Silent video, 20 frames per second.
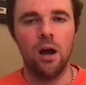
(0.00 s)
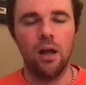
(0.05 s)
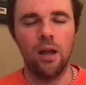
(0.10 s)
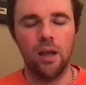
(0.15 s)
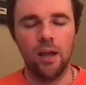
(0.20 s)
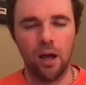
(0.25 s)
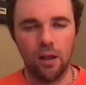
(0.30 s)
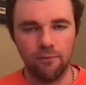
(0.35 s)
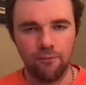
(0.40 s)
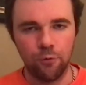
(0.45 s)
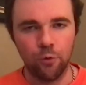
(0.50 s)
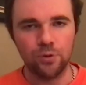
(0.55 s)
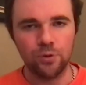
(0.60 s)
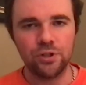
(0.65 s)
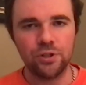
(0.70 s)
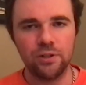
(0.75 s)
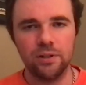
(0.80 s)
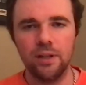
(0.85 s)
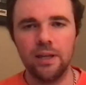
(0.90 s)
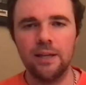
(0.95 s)

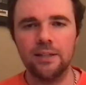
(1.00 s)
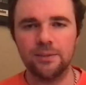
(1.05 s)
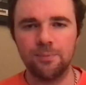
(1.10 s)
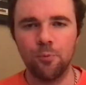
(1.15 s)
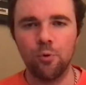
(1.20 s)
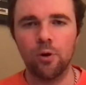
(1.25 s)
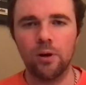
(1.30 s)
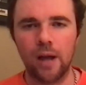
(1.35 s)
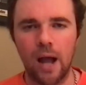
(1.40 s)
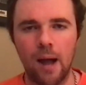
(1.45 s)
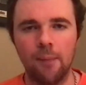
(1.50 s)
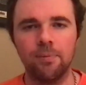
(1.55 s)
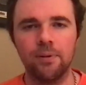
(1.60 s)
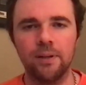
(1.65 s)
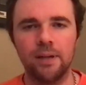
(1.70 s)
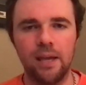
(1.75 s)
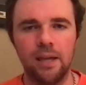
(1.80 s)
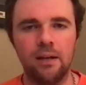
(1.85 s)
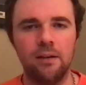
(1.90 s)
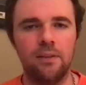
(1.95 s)
Unfortunately, it's more
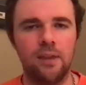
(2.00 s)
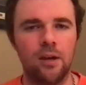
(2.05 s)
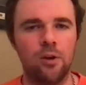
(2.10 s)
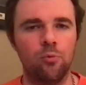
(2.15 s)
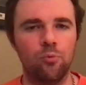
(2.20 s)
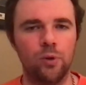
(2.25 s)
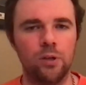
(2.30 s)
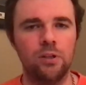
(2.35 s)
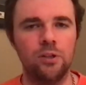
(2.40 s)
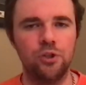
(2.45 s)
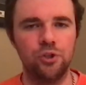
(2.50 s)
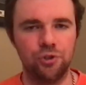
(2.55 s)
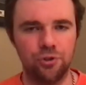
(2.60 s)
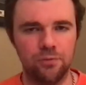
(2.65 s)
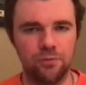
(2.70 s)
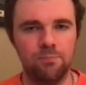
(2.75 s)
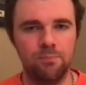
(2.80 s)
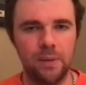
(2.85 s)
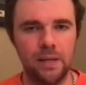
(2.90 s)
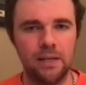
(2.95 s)
complicated than it really
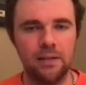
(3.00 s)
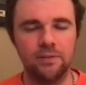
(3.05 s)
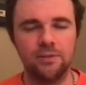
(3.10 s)
should be.